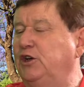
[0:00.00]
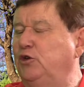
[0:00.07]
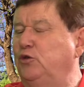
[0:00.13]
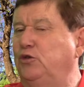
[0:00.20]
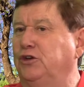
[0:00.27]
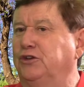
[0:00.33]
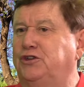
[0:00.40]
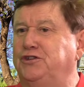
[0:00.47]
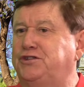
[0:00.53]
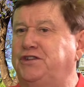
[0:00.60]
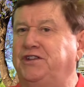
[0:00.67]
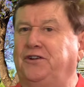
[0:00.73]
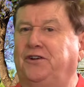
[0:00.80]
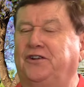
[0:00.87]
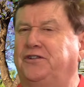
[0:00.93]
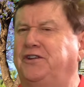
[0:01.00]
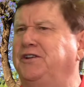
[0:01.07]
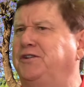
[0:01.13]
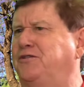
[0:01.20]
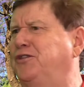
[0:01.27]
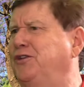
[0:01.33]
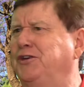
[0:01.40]
Well, look, you sit on, I
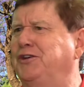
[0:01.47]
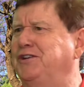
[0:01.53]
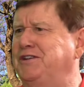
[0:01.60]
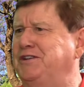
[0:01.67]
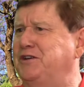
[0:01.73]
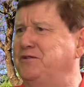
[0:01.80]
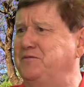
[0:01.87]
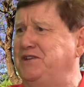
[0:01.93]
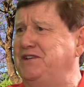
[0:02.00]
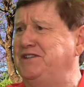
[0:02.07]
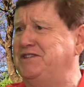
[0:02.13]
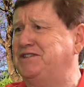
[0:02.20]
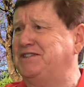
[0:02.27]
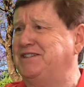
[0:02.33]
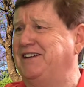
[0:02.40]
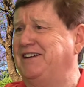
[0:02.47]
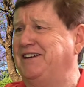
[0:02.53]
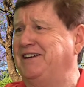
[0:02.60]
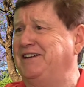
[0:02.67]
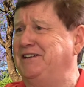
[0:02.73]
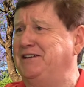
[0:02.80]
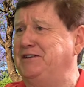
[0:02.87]
think, 13 committees
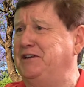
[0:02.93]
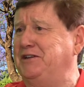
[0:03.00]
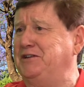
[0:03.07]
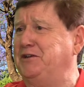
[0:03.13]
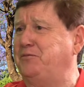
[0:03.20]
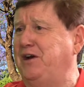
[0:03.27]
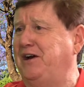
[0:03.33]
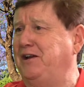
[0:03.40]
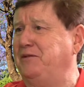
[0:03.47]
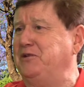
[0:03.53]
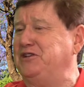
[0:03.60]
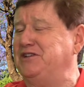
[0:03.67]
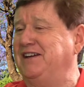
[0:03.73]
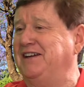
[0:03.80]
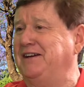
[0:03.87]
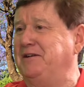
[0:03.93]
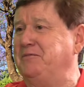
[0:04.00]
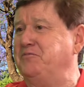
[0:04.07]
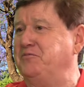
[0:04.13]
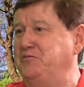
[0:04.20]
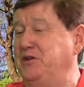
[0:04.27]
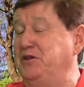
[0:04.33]
in the Parliament,
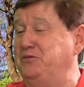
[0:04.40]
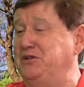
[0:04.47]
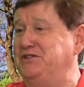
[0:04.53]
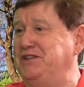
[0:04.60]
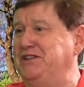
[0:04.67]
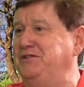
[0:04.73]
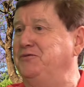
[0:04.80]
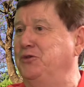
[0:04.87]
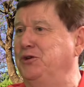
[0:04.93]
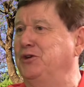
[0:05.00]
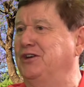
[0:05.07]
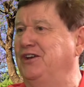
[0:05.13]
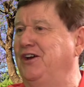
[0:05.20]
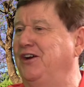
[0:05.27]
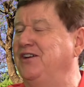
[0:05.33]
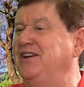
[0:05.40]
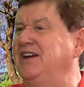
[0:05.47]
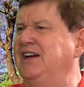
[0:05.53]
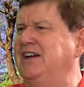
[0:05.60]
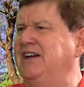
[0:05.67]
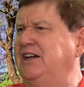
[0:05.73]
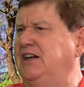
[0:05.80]
a busy workload.
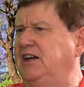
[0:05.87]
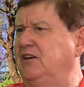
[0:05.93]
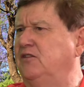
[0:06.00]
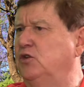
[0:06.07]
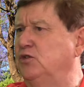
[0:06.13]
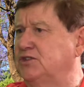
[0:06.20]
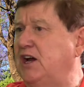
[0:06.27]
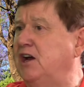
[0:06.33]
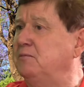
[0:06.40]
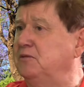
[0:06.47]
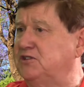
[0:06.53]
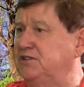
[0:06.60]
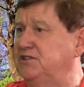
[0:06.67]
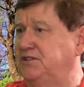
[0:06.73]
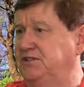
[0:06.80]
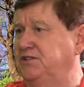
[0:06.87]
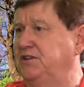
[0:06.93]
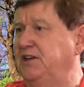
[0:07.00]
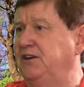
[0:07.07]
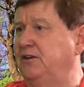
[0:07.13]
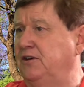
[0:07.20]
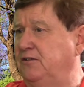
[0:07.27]
Of course, homelessness is an
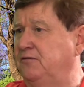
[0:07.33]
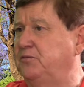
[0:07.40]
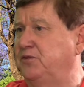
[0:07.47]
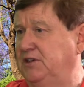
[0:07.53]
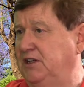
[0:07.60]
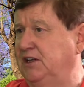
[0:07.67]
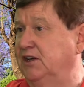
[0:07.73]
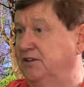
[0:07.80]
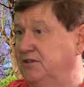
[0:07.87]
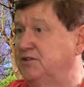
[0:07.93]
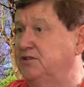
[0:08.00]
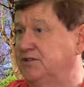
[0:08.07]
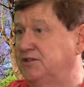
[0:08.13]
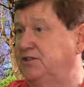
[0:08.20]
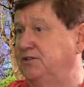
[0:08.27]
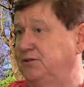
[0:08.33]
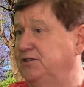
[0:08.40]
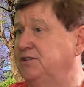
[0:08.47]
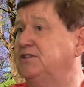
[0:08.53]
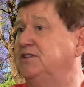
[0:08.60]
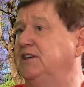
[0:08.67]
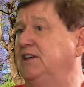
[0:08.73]
area of particular interest to
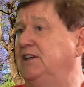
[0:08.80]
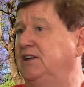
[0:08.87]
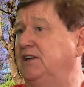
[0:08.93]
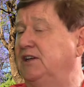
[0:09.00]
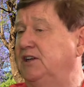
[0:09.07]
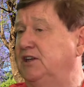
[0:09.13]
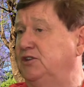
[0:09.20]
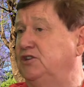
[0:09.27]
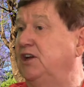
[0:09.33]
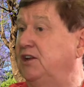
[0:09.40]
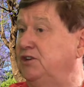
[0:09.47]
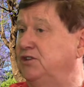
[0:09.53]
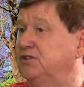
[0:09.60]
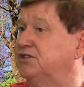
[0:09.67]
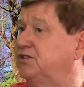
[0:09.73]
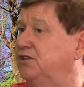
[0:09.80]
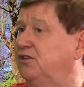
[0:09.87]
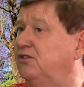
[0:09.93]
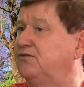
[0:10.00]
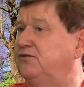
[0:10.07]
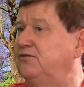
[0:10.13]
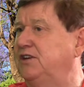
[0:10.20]
us, and yourself.
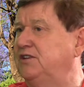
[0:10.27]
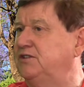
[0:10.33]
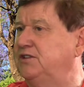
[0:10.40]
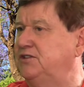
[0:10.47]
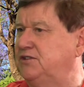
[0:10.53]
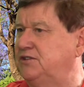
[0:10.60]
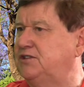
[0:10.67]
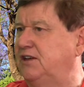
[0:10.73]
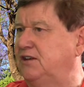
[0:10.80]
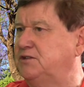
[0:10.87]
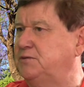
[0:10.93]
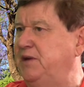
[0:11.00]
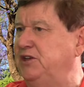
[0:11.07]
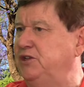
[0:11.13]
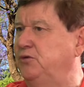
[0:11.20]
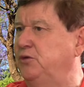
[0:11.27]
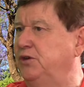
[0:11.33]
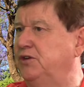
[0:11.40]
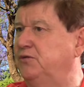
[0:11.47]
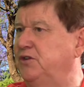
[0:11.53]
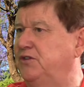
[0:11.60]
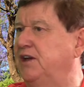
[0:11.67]
Can you just tell us about your work
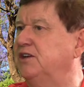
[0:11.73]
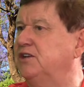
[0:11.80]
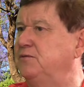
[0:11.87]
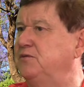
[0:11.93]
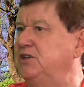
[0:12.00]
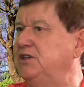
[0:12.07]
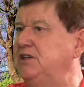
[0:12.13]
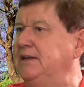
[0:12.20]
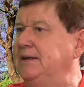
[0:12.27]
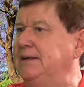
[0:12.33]
with that committee?